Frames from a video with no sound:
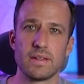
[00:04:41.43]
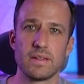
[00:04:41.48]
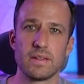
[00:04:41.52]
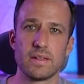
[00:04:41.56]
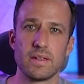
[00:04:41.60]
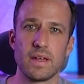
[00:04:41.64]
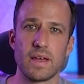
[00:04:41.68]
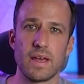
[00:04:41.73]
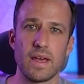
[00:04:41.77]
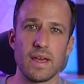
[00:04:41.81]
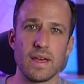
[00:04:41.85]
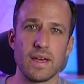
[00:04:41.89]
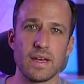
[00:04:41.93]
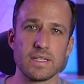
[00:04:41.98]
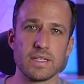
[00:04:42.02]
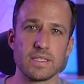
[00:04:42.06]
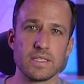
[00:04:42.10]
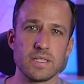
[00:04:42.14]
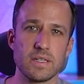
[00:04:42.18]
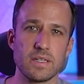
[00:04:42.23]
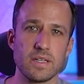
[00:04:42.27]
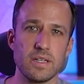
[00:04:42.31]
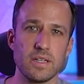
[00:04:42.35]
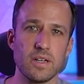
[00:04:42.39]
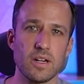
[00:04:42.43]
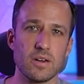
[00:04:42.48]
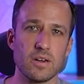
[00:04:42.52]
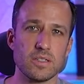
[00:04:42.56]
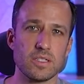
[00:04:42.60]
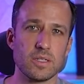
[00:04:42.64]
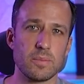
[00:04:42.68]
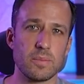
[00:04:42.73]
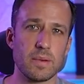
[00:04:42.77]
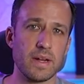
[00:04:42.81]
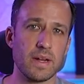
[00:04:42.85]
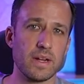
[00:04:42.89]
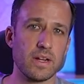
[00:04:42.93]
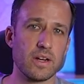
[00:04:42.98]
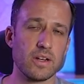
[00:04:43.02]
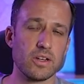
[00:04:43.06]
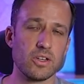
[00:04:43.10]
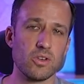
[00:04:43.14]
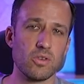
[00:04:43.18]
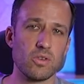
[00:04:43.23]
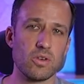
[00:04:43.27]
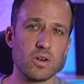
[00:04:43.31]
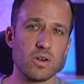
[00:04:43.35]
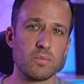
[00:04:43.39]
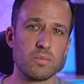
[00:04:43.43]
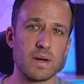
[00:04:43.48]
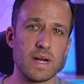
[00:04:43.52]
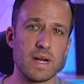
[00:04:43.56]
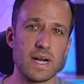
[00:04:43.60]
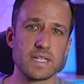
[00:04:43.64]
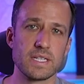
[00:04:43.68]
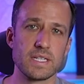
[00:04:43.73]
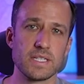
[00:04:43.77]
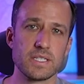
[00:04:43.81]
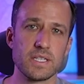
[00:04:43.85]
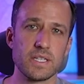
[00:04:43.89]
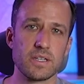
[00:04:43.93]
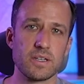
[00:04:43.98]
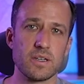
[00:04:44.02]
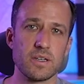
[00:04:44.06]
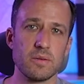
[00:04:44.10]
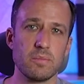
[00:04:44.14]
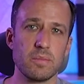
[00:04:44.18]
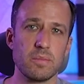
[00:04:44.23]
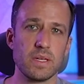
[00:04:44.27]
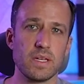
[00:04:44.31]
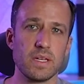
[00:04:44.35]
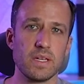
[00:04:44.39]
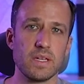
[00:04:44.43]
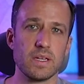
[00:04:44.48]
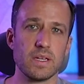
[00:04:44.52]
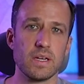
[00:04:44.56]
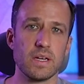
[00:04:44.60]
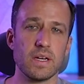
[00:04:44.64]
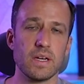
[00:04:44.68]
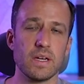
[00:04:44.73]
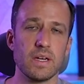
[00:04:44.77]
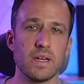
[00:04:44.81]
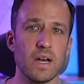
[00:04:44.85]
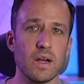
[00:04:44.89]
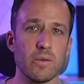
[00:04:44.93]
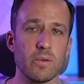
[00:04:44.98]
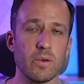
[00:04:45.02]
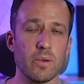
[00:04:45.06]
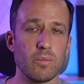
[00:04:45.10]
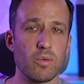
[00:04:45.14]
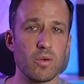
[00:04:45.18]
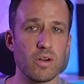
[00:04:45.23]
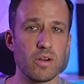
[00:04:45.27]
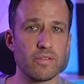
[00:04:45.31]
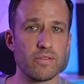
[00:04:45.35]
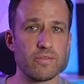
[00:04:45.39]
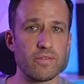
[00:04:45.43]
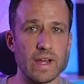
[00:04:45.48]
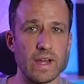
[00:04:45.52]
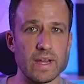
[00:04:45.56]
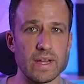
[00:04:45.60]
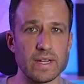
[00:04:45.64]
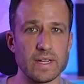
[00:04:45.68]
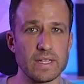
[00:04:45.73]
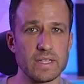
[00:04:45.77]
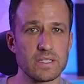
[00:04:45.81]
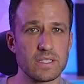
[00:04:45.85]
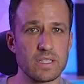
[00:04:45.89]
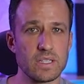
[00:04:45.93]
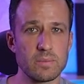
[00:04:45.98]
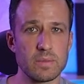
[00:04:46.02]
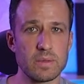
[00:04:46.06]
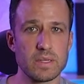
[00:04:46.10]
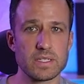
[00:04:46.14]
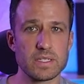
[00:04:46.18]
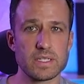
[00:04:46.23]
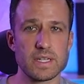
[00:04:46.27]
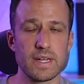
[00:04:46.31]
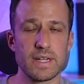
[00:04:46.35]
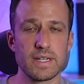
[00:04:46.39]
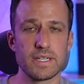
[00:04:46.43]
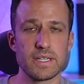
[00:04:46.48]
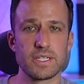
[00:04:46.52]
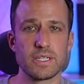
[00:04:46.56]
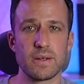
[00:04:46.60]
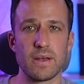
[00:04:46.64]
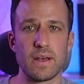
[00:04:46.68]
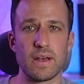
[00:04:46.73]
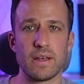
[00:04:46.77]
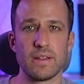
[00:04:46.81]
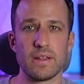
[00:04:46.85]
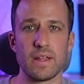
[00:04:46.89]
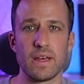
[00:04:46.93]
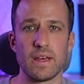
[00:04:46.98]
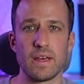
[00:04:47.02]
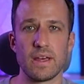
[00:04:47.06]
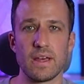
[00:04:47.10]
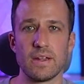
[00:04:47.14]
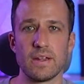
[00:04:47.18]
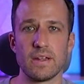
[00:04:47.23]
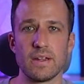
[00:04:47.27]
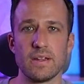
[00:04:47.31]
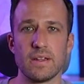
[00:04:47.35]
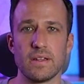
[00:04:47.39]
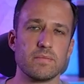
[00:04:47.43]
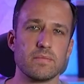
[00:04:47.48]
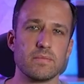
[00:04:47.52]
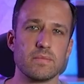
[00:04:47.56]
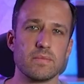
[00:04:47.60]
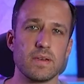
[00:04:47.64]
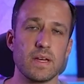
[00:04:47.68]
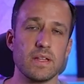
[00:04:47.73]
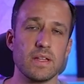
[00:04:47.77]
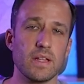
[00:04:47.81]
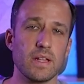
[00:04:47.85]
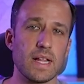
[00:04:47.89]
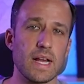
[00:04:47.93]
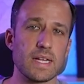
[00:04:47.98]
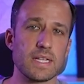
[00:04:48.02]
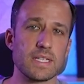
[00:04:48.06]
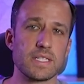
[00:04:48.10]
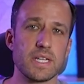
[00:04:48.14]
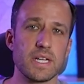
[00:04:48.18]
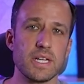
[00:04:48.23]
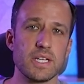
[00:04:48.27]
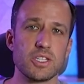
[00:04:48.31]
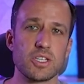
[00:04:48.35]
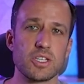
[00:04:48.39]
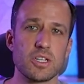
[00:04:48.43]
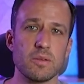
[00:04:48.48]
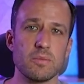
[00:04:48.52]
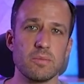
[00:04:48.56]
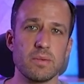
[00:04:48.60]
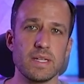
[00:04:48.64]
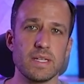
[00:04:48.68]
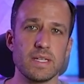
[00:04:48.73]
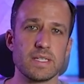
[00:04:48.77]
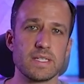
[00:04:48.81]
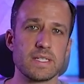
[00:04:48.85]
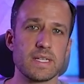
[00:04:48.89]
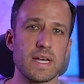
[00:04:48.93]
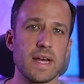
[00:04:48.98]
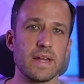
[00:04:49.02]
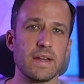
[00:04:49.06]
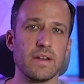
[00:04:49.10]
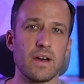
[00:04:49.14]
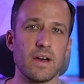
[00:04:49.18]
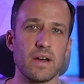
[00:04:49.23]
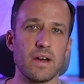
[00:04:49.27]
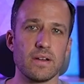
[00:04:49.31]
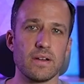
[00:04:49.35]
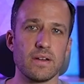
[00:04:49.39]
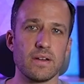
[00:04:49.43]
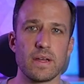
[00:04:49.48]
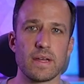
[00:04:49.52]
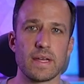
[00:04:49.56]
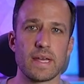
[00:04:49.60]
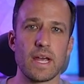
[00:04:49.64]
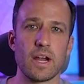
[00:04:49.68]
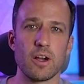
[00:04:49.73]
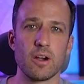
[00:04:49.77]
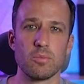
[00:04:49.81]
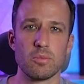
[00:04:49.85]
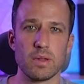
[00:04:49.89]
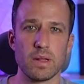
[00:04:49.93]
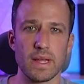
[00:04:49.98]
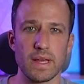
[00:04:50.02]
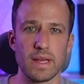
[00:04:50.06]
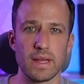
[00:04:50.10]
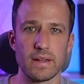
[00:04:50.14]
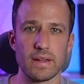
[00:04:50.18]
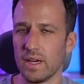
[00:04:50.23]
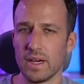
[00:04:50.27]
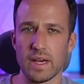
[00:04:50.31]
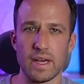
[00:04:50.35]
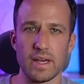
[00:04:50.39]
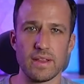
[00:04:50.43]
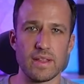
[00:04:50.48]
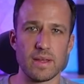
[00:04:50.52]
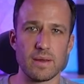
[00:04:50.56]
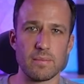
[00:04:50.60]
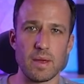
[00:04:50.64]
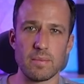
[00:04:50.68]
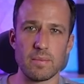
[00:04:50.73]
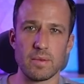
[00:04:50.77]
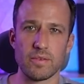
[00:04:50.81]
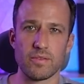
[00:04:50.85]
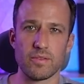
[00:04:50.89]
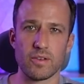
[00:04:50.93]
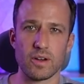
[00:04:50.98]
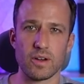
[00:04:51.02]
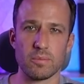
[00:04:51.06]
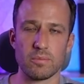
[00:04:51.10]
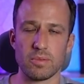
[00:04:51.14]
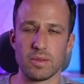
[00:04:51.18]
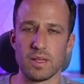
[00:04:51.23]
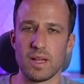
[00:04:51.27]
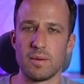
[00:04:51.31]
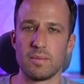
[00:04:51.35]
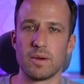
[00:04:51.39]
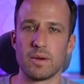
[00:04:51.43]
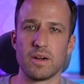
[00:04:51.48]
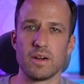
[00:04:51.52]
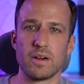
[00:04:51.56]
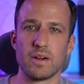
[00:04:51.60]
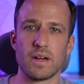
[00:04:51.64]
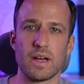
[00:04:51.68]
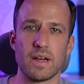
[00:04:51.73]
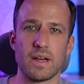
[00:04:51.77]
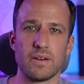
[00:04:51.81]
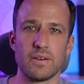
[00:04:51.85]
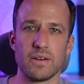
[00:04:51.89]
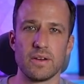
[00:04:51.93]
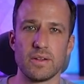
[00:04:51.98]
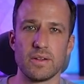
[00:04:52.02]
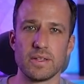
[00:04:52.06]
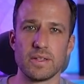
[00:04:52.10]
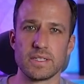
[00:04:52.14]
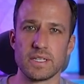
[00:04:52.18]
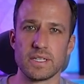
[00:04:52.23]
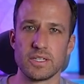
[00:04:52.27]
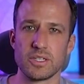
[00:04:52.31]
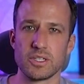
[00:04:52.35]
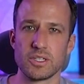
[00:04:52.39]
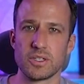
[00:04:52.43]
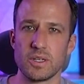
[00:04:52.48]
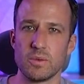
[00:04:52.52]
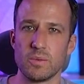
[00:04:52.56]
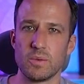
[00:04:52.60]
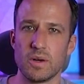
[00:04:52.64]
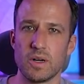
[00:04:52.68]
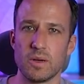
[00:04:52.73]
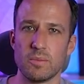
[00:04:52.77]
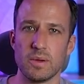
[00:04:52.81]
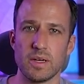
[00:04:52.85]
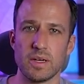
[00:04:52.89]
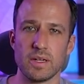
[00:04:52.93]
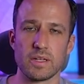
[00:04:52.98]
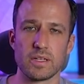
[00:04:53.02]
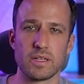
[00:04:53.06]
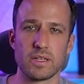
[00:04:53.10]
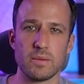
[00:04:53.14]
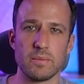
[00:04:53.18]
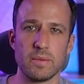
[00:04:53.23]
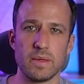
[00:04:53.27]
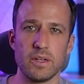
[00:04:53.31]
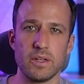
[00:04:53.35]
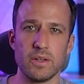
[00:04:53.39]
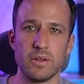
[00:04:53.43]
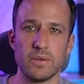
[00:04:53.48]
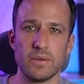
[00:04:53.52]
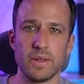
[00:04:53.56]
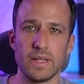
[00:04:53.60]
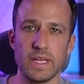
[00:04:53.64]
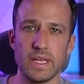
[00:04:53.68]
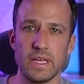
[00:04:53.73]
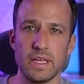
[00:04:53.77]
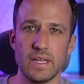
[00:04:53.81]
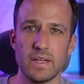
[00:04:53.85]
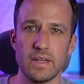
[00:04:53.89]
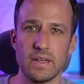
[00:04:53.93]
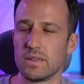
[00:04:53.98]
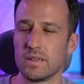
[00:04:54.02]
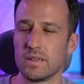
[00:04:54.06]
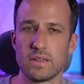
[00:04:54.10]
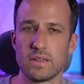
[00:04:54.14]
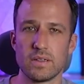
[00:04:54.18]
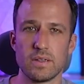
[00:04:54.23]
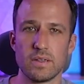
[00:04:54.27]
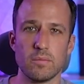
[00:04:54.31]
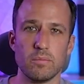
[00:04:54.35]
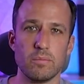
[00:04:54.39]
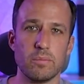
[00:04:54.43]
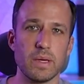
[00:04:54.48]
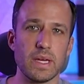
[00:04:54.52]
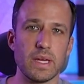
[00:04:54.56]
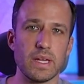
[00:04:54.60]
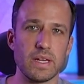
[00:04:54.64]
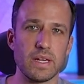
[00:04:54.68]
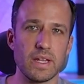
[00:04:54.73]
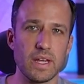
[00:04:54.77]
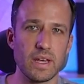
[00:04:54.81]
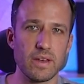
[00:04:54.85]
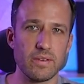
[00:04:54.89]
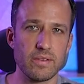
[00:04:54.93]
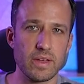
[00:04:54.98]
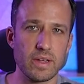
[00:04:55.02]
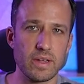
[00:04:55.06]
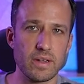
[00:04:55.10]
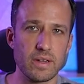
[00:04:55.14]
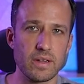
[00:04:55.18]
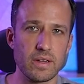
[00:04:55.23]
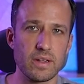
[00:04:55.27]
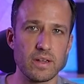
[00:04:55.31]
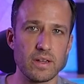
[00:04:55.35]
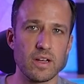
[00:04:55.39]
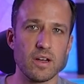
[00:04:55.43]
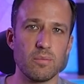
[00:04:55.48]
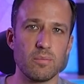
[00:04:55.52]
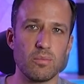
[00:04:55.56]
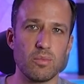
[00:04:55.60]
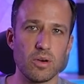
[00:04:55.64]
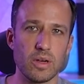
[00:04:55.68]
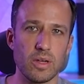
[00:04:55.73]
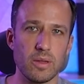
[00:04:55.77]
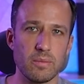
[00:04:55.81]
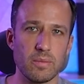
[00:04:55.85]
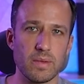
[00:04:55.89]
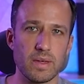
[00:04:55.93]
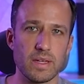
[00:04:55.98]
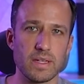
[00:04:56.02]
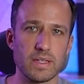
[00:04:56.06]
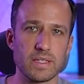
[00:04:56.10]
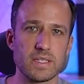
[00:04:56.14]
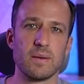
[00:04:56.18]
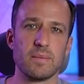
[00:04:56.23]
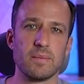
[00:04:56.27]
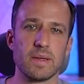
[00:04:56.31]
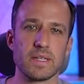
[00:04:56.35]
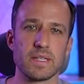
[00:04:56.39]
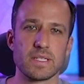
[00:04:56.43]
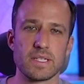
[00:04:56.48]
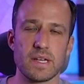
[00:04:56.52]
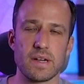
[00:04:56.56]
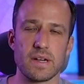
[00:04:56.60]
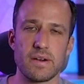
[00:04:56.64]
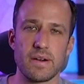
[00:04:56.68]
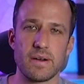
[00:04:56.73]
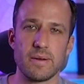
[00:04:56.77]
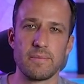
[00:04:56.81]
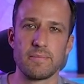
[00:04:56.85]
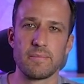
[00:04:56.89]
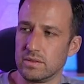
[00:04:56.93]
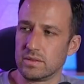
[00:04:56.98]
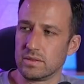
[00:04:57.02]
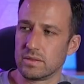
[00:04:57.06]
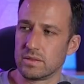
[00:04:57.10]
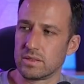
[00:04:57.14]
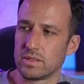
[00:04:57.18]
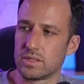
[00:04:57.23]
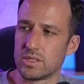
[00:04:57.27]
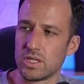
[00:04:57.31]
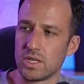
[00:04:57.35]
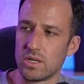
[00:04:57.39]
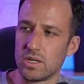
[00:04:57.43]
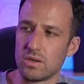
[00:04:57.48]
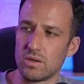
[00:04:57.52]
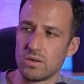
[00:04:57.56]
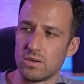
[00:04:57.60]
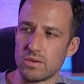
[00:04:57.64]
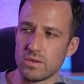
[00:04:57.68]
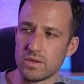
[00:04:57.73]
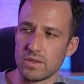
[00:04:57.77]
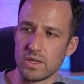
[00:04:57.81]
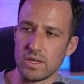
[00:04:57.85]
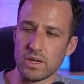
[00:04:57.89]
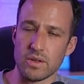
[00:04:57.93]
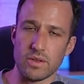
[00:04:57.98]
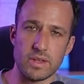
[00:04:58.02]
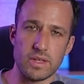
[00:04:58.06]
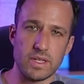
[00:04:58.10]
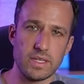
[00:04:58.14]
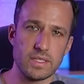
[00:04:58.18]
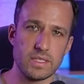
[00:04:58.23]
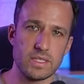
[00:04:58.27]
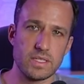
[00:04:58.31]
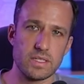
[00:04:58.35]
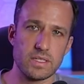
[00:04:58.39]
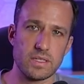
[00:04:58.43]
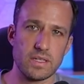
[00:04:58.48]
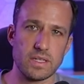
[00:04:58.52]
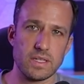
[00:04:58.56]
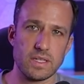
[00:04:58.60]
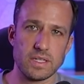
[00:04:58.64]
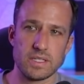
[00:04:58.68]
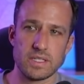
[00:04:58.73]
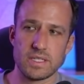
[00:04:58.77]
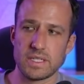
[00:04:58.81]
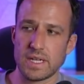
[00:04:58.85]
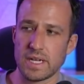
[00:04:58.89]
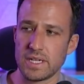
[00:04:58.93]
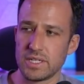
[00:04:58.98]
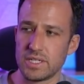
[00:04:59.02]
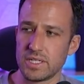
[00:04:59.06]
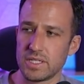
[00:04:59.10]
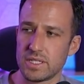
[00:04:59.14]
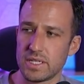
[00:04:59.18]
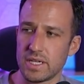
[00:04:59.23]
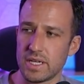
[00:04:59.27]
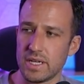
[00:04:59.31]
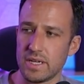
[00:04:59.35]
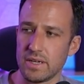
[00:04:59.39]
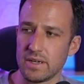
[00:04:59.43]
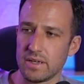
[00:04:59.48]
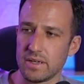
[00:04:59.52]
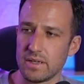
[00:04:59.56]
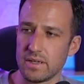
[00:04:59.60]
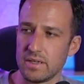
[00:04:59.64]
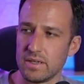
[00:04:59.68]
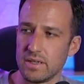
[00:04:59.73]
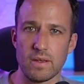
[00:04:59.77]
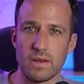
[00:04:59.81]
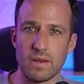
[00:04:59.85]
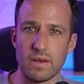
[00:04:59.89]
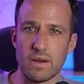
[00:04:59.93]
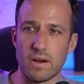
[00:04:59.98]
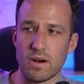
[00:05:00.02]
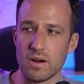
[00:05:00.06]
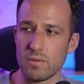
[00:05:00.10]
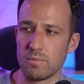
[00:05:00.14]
and depending on your practice, it could be a report of findings could be a stage, and then the last stage could be signed on, care plan. And then maybe for a plumber, I don't know this industry well, but it could be new lead, bid given, appointment, etc. So these stages here aren't